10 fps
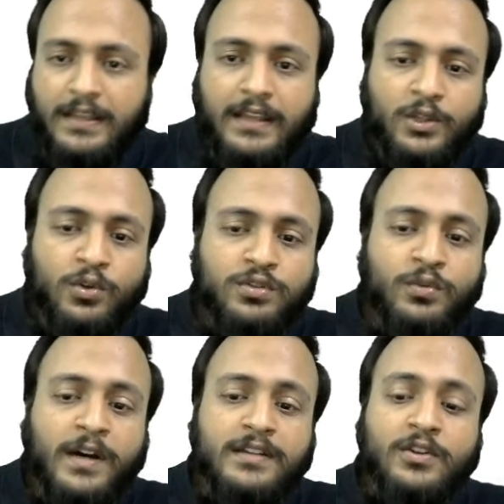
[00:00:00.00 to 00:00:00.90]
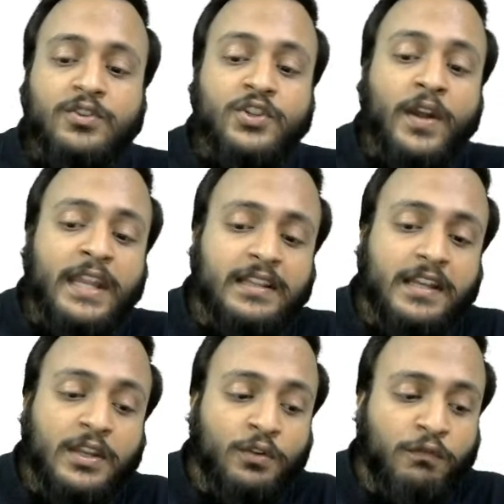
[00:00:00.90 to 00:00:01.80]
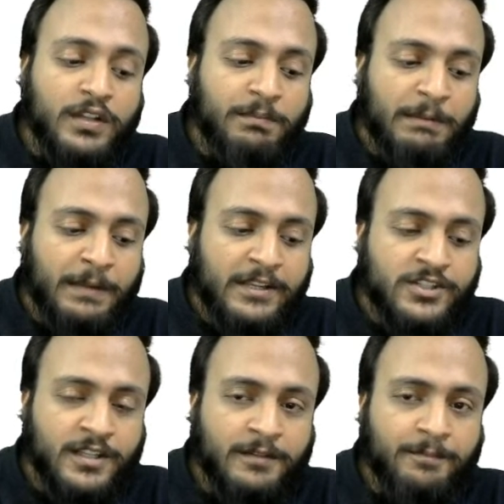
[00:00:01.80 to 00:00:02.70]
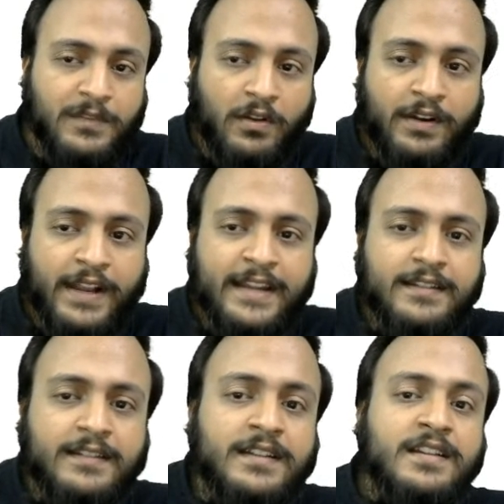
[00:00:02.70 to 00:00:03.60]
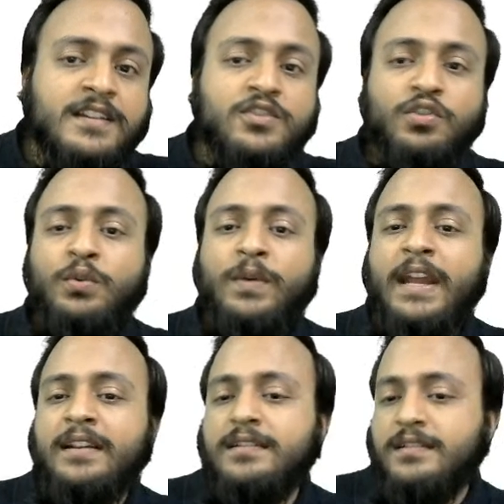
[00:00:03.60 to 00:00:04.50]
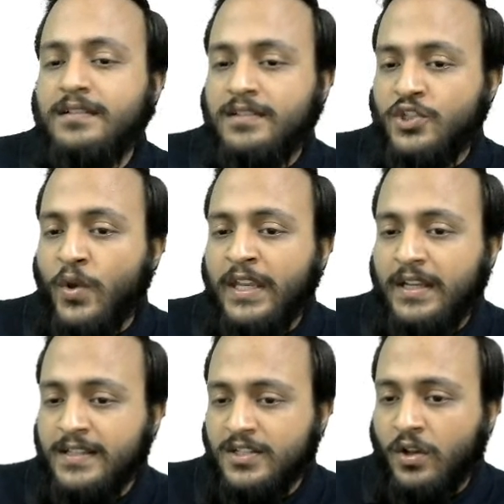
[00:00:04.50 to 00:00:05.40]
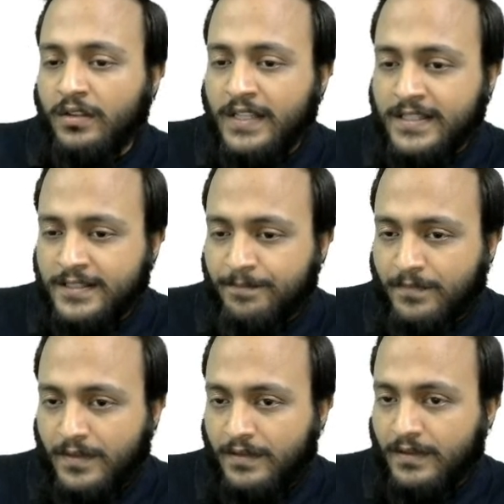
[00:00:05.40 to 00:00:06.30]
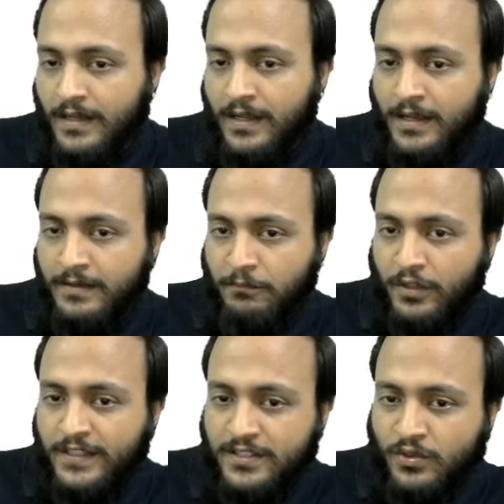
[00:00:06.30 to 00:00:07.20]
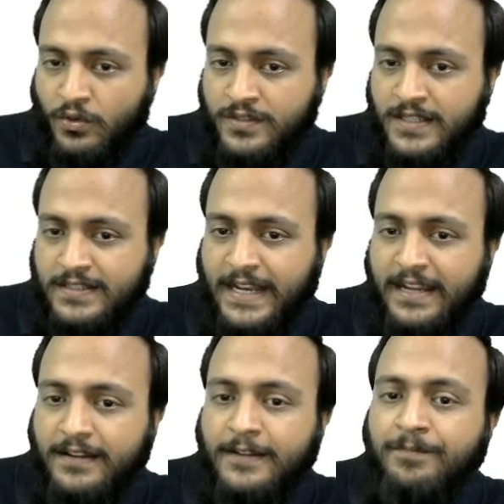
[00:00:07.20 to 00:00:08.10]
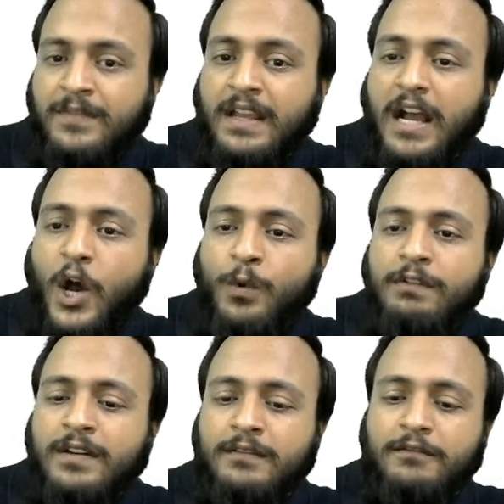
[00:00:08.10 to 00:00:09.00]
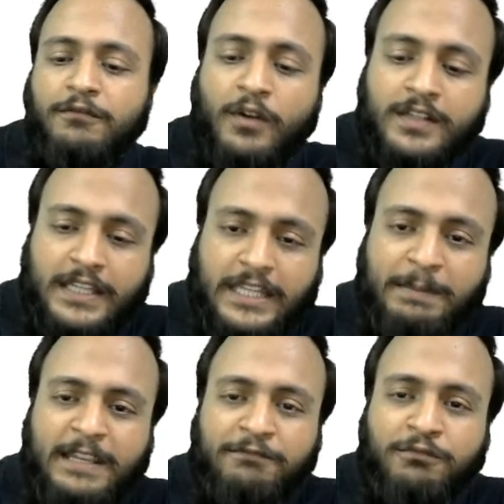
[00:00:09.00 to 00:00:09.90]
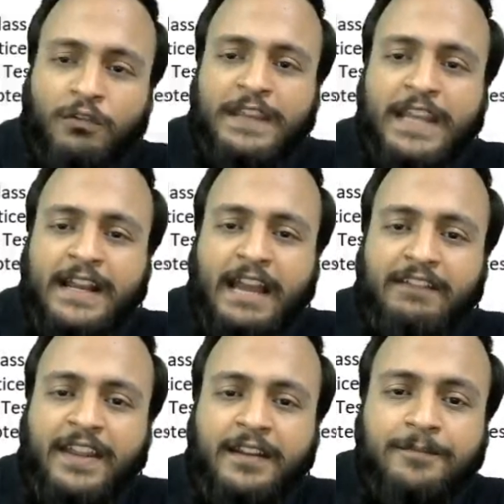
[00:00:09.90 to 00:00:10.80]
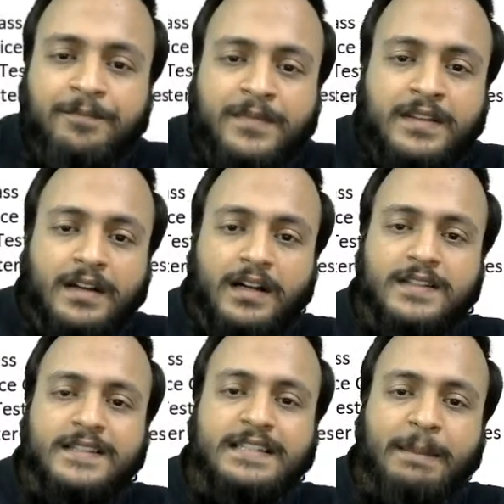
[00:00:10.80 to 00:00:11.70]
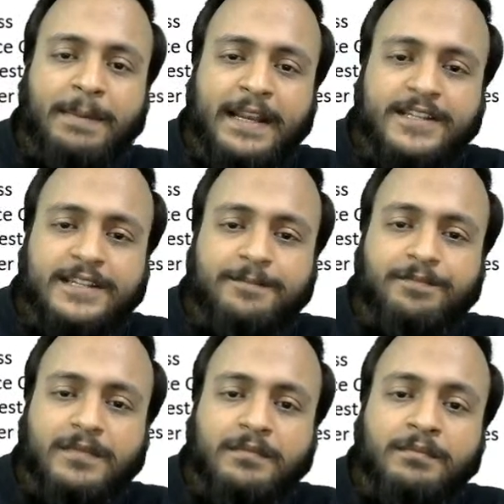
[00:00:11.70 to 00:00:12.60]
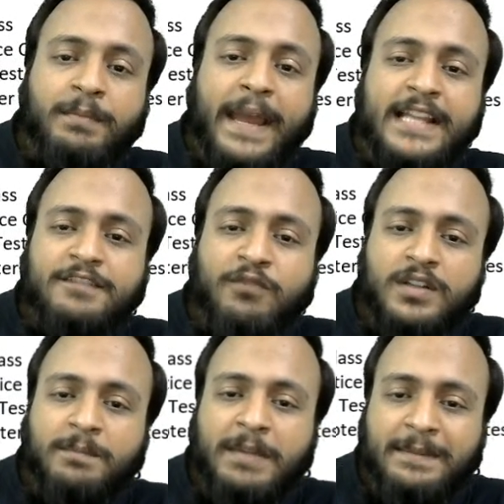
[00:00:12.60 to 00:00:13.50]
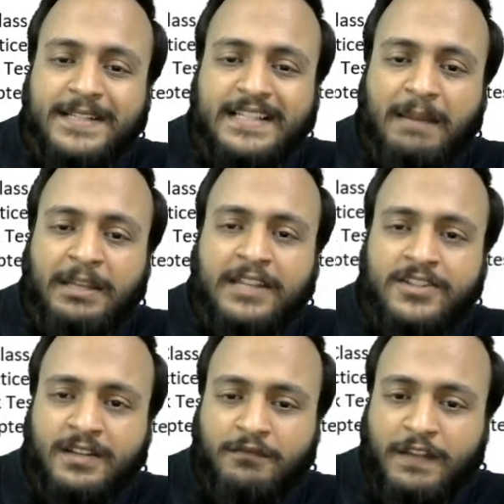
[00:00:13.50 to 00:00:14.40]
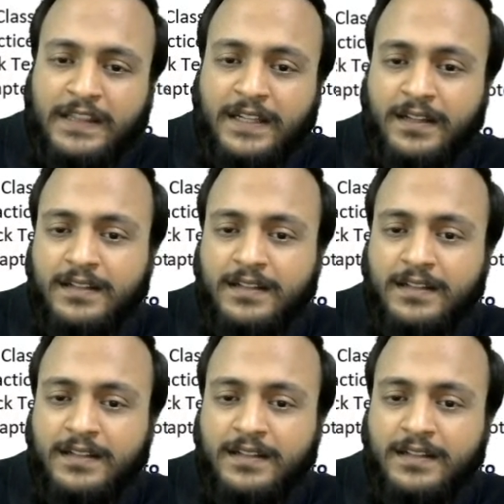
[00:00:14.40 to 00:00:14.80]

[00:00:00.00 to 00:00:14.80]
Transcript: those who are joining the new for the preparation. All right. So you can join us on this for this courses, right? However, for the EPFO, we are having a separate batch for the prelims examination with the